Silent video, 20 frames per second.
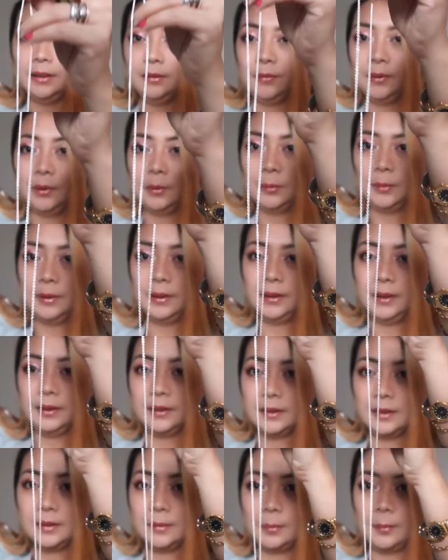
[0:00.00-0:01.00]
if you want
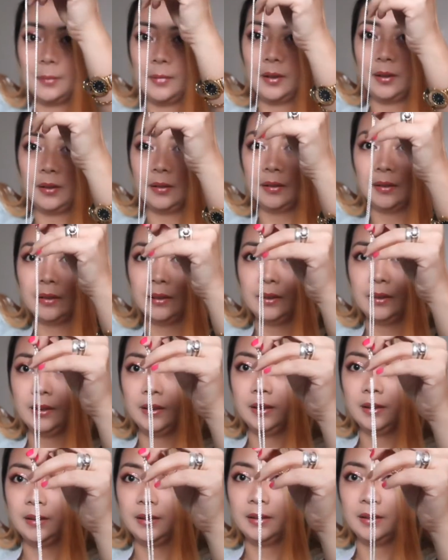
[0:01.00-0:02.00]
it
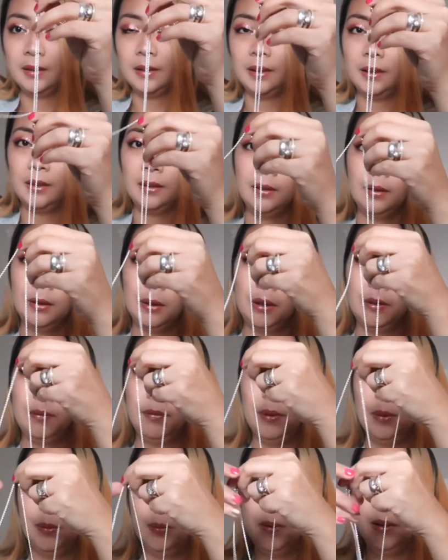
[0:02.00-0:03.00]
smaller or if
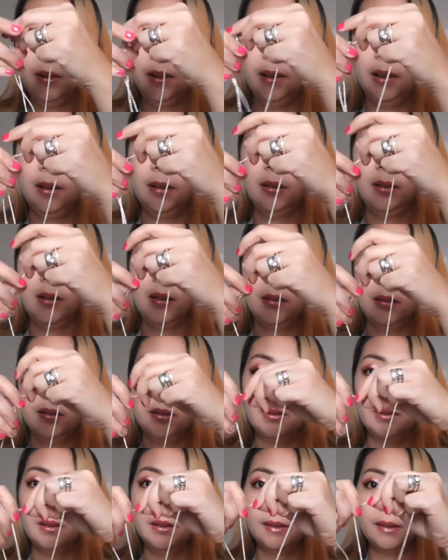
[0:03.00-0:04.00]
you wanted it longer.